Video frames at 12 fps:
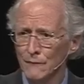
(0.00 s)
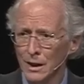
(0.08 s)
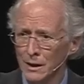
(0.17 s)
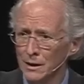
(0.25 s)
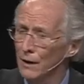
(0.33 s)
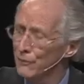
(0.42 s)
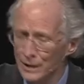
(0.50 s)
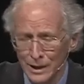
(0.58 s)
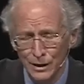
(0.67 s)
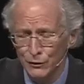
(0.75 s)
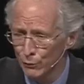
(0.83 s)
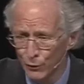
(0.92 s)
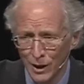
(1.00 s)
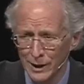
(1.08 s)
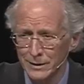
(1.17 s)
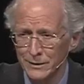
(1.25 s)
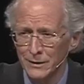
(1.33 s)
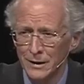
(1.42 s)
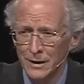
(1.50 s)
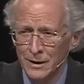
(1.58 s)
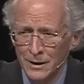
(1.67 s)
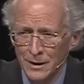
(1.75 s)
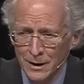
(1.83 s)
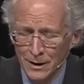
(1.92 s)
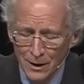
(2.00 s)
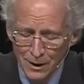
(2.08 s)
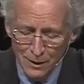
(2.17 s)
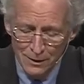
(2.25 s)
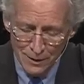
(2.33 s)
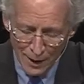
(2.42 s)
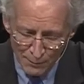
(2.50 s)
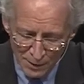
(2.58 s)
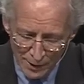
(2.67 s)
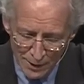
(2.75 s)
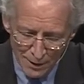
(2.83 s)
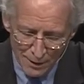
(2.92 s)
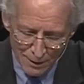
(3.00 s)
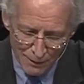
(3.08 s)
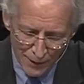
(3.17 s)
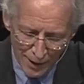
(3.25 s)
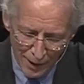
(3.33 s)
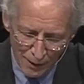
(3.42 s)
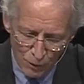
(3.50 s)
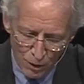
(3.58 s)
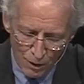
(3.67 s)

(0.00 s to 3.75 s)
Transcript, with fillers: And I think he's right, namely that